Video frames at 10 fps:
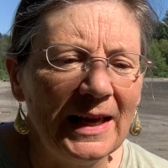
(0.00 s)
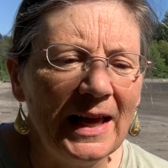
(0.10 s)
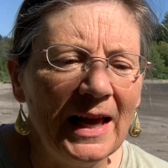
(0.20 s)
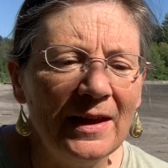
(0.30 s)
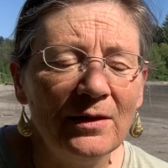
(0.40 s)

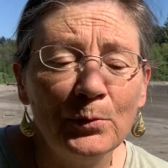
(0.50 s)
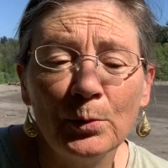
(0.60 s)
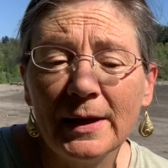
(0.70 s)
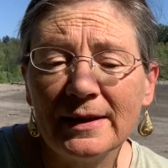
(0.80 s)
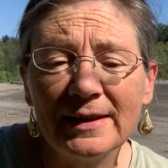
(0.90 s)
And the
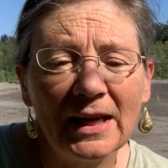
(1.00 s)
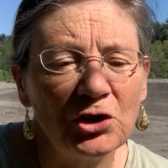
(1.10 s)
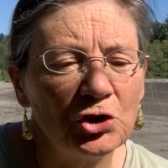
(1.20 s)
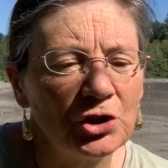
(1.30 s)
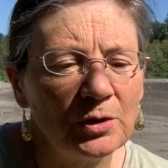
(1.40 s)
mermaid
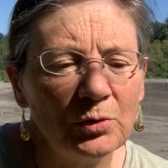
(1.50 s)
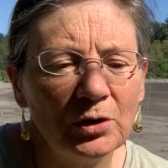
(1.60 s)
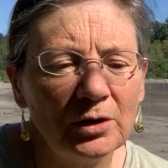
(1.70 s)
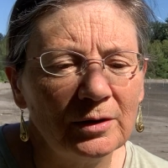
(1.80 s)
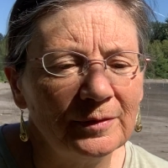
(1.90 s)
said she
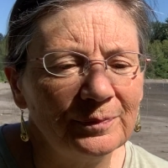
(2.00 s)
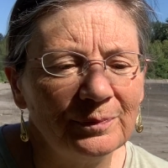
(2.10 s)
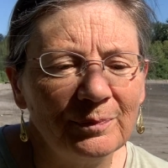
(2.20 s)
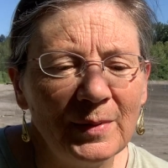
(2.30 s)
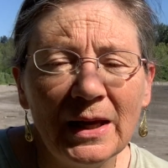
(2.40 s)
will
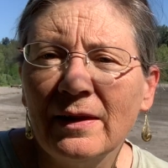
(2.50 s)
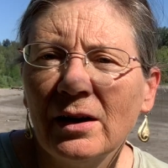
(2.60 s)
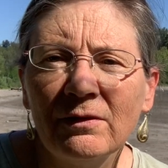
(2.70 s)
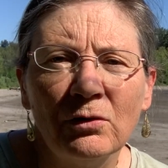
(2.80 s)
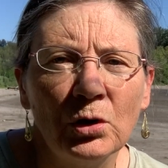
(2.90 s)
be
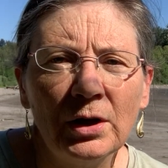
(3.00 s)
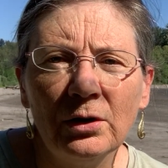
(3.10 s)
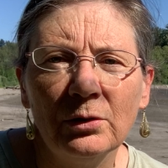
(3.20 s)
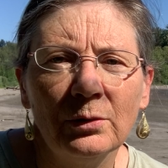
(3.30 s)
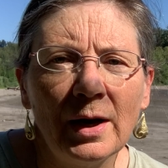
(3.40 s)
there for
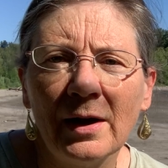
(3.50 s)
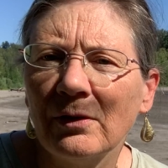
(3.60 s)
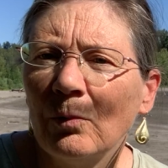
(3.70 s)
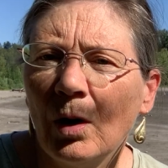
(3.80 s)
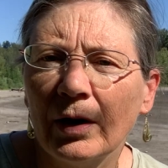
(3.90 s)
you at
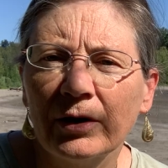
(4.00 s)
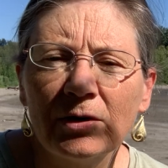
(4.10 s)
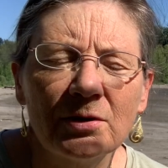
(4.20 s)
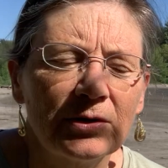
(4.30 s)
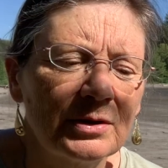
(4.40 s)
the
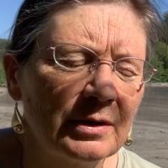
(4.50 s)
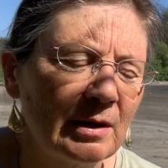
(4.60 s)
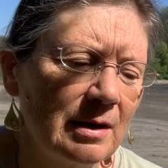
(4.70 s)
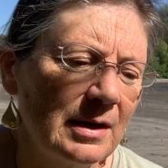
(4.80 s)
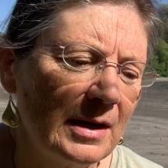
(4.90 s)
waters.
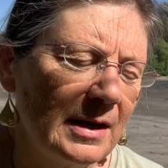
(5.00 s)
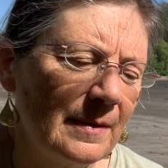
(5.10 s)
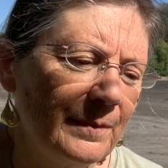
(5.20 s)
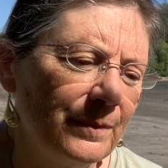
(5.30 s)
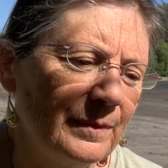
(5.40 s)

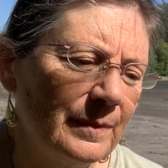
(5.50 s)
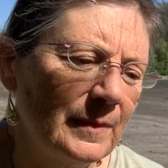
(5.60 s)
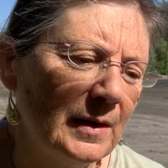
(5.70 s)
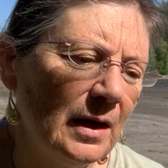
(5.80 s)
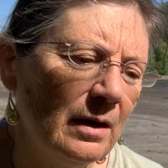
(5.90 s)

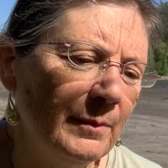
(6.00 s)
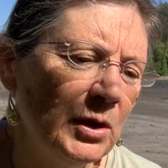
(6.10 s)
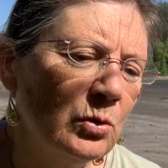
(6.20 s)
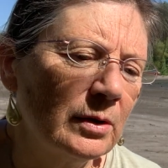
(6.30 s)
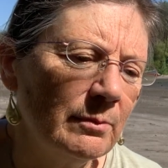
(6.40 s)
Um,
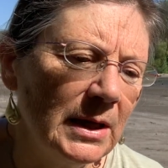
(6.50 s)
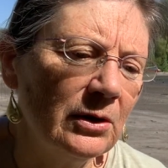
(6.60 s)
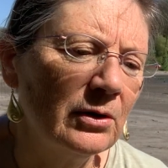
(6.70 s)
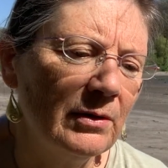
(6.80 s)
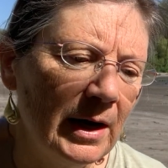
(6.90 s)
you can meet
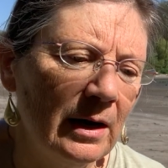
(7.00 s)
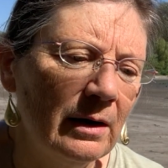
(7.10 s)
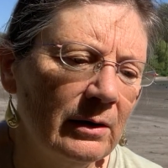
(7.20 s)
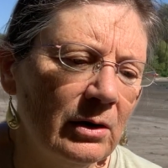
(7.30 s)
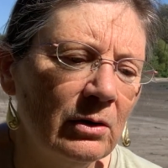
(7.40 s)
her
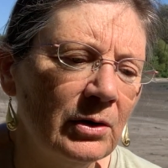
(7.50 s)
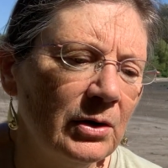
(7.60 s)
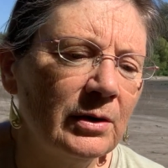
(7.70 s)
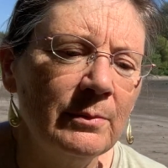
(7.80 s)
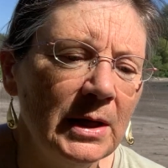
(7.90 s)
there, or you
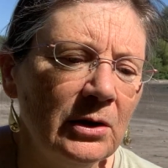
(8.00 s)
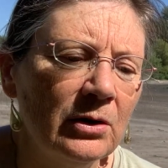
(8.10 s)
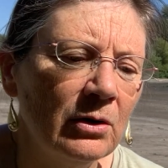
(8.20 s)
can meet your